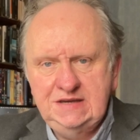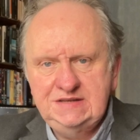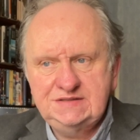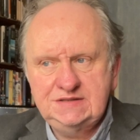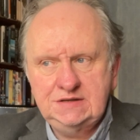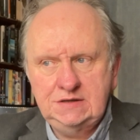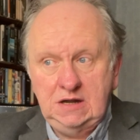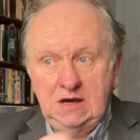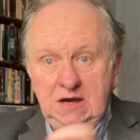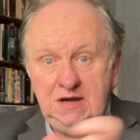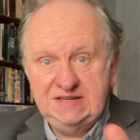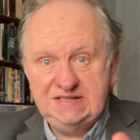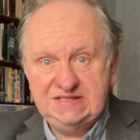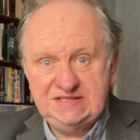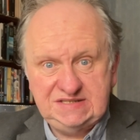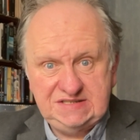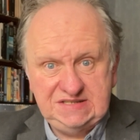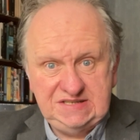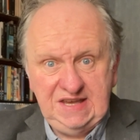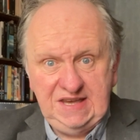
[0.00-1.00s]
is that I
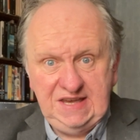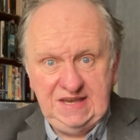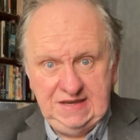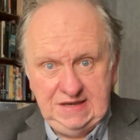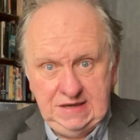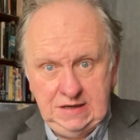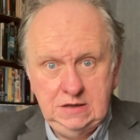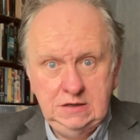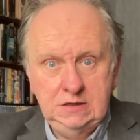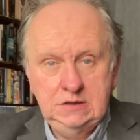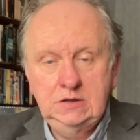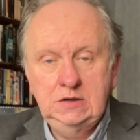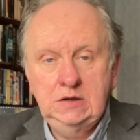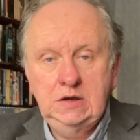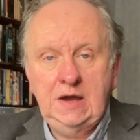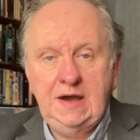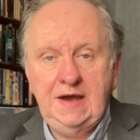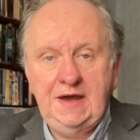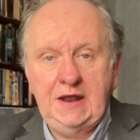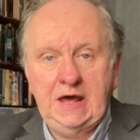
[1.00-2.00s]
see
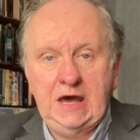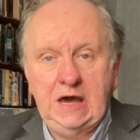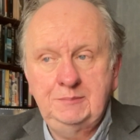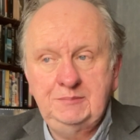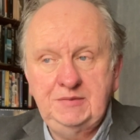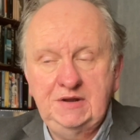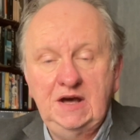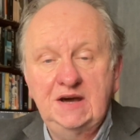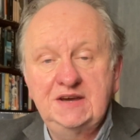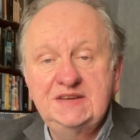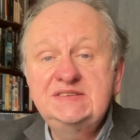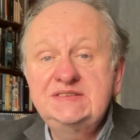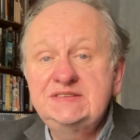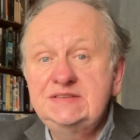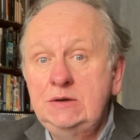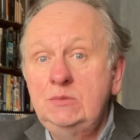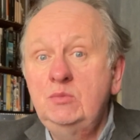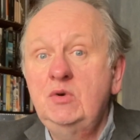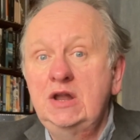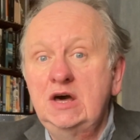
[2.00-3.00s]
it happen. I
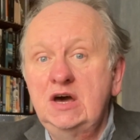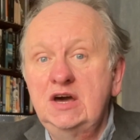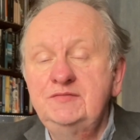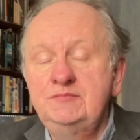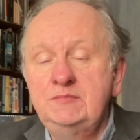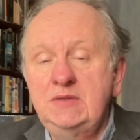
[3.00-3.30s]
see when I've